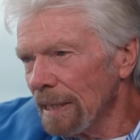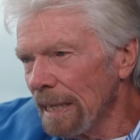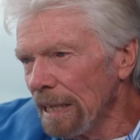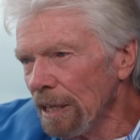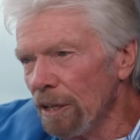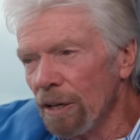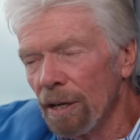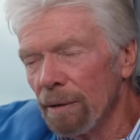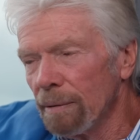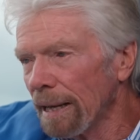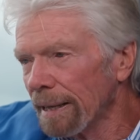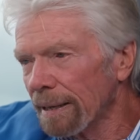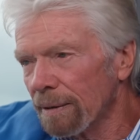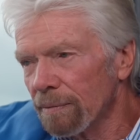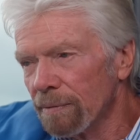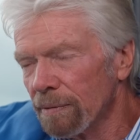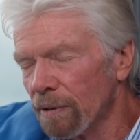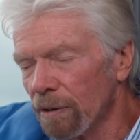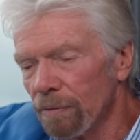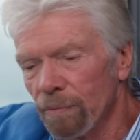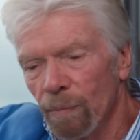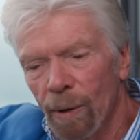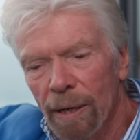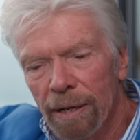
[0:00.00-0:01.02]
you know, like
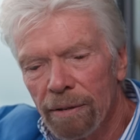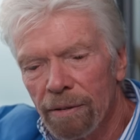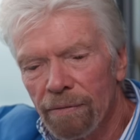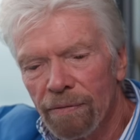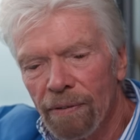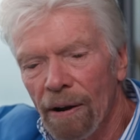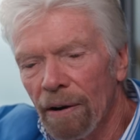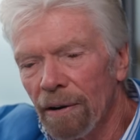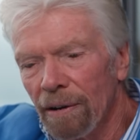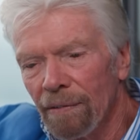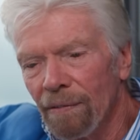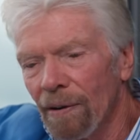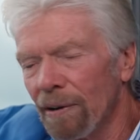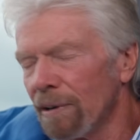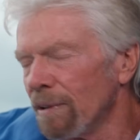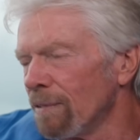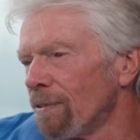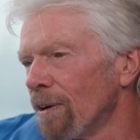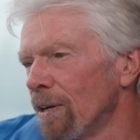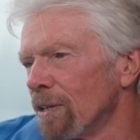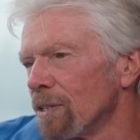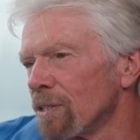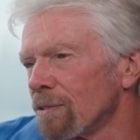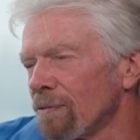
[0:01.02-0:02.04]
on one of the very, very
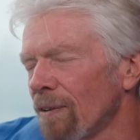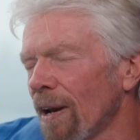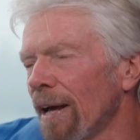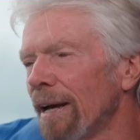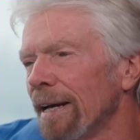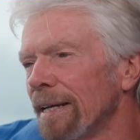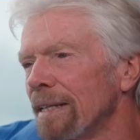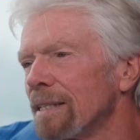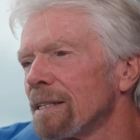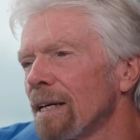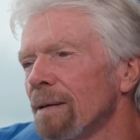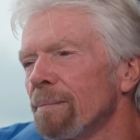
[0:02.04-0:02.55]
first flights,